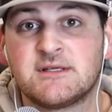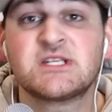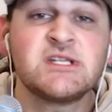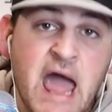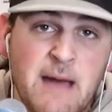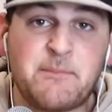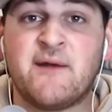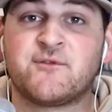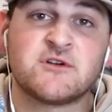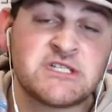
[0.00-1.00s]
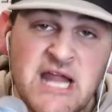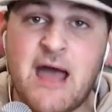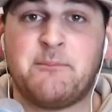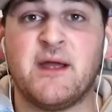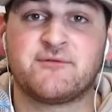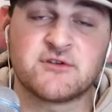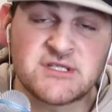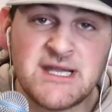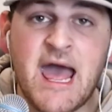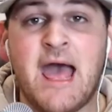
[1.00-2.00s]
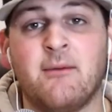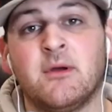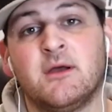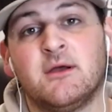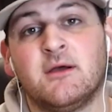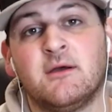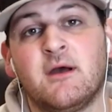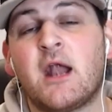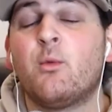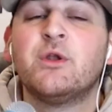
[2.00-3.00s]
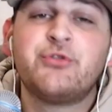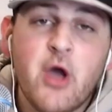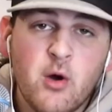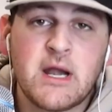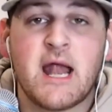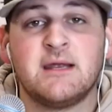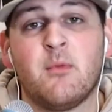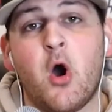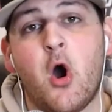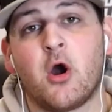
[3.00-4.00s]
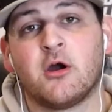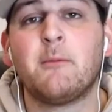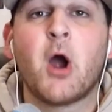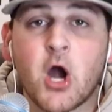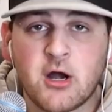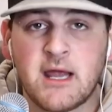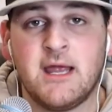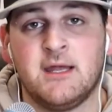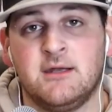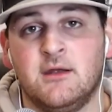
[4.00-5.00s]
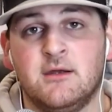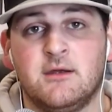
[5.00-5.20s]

Snap after snap after snap. I don't want to do it anymore. I'm hurting.